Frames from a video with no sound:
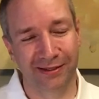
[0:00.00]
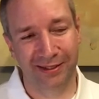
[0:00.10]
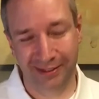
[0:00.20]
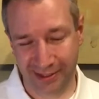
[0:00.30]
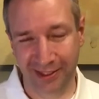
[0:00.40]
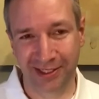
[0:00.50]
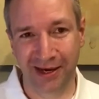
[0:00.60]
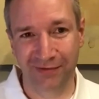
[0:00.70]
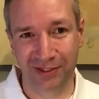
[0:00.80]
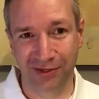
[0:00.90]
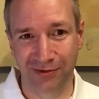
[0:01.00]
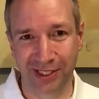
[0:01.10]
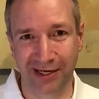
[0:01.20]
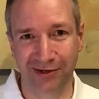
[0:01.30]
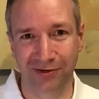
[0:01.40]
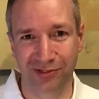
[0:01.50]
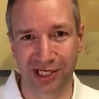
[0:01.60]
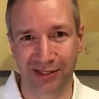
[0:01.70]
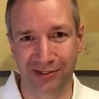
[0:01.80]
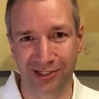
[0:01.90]
It does have its own technical
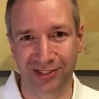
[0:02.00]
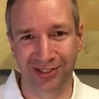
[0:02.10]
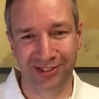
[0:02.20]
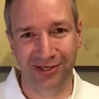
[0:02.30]
challenges.